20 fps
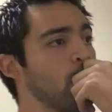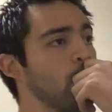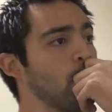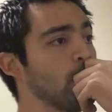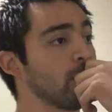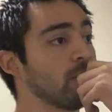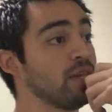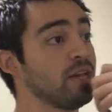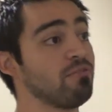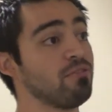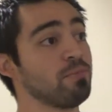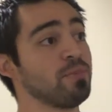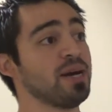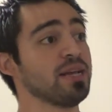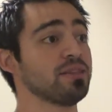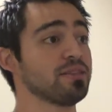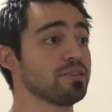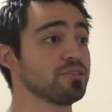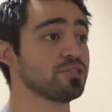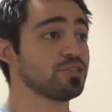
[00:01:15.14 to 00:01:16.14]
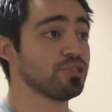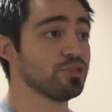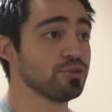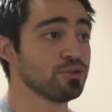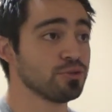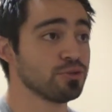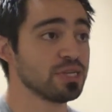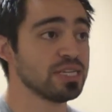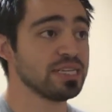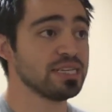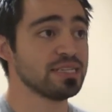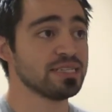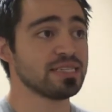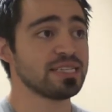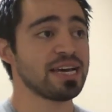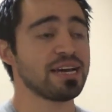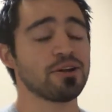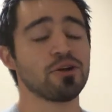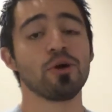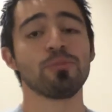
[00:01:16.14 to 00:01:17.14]
What I love about this, too, is
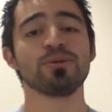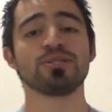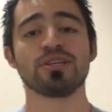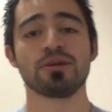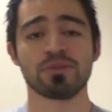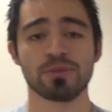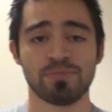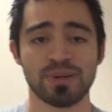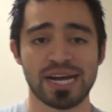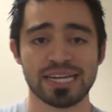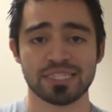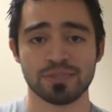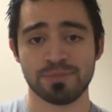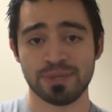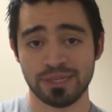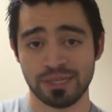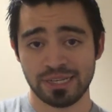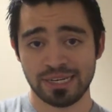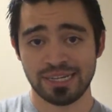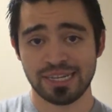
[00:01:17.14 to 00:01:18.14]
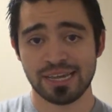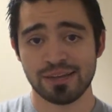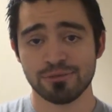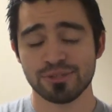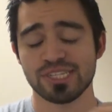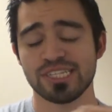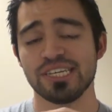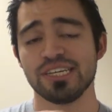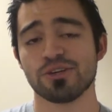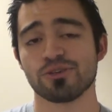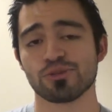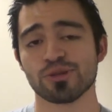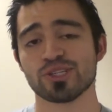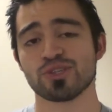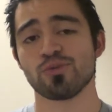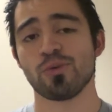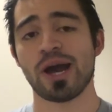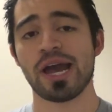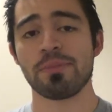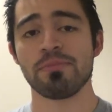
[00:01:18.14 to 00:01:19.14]
that it opens up the possibility that we see
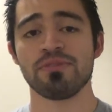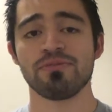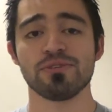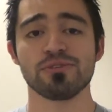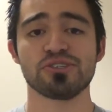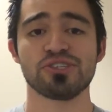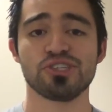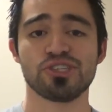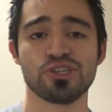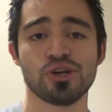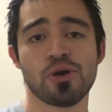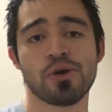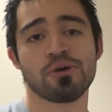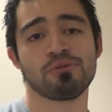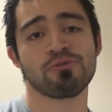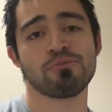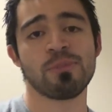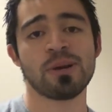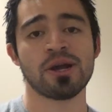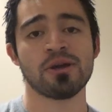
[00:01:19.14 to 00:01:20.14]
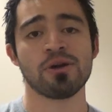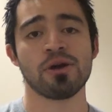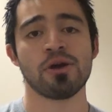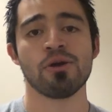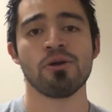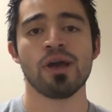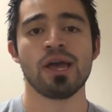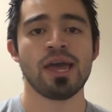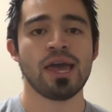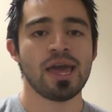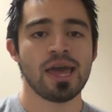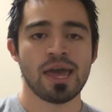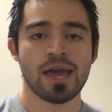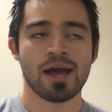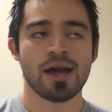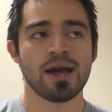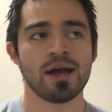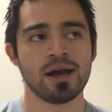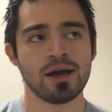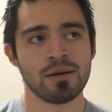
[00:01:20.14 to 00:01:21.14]
Chris Weidman versus Yoel Romero,
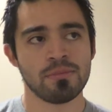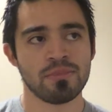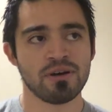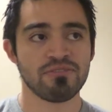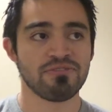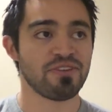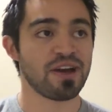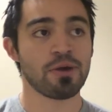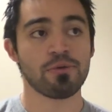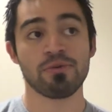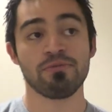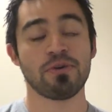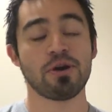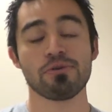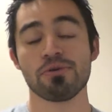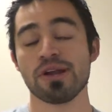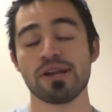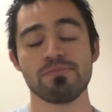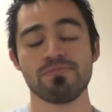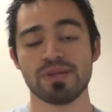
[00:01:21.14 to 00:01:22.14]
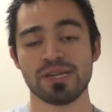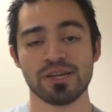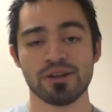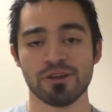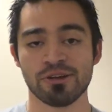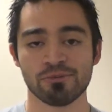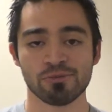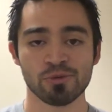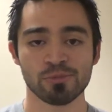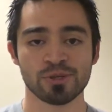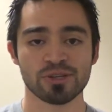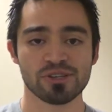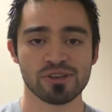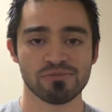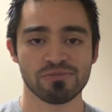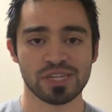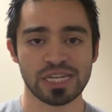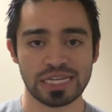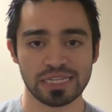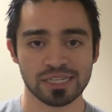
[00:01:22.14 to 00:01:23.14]
a fight we've already been hearing rumors
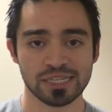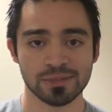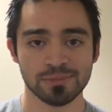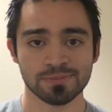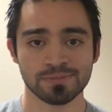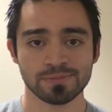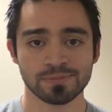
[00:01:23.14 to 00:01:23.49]
of lately.